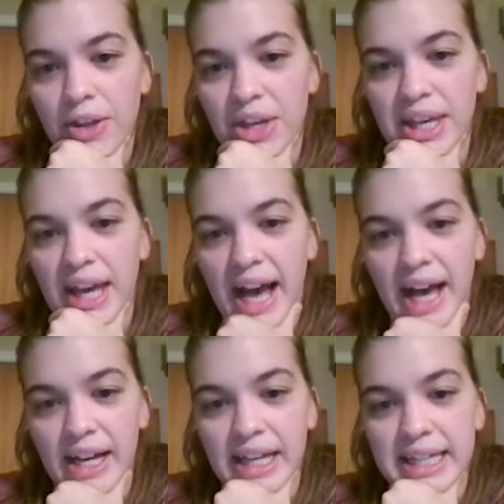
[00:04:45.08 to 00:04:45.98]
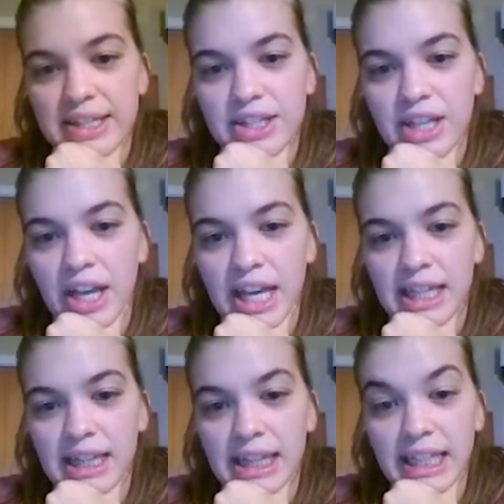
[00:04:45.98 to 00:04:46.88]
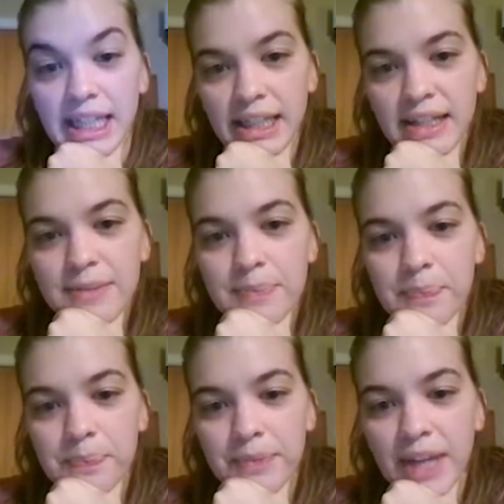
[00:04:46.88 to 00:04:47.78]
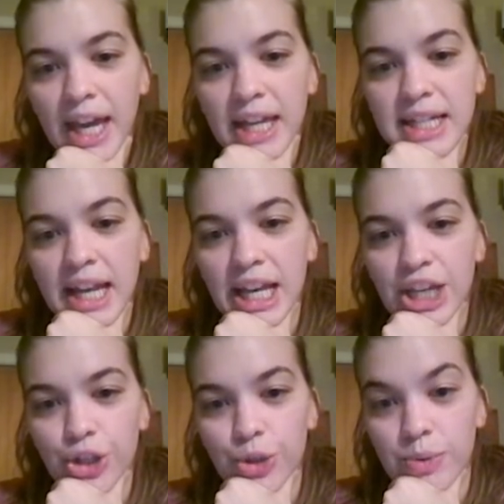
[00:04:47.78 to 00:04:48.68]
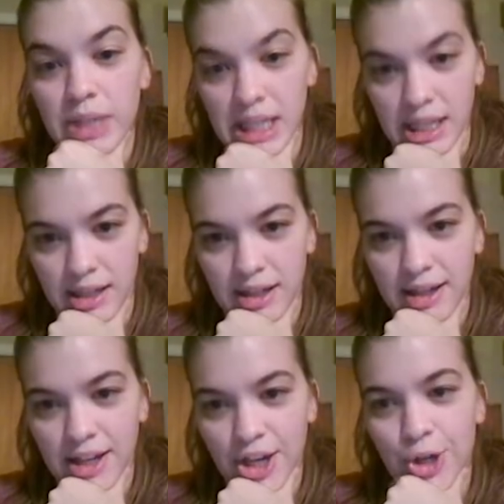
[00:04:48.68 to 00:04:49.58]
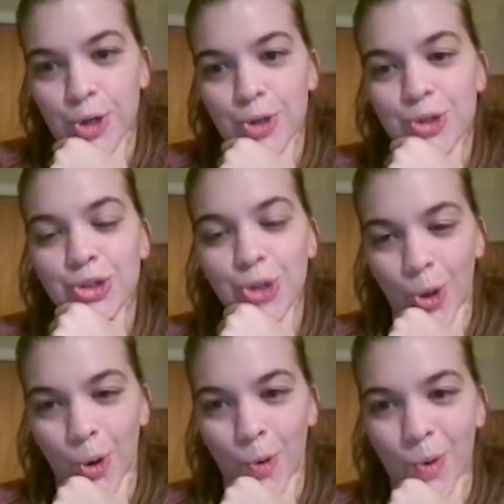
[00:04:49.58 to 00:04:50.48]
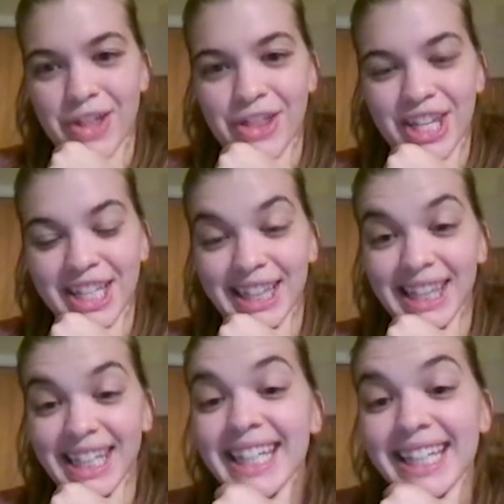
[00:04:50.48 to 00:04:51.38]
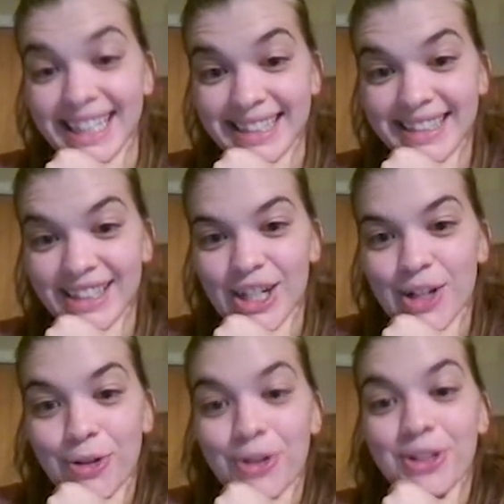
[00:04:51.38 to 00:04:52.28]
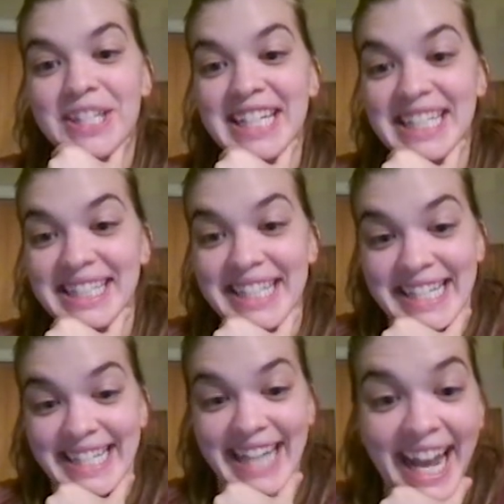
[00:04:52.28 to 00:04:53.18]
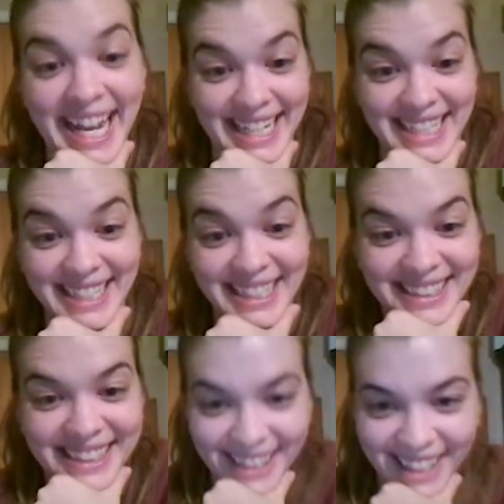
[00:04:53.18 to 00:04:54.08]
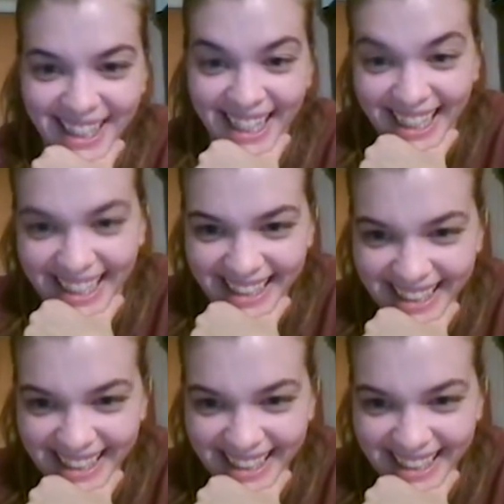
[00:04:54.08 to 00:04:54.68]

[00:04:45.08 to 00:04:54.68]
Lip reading: he has a lead and a unique. So the lead looks insane. Like,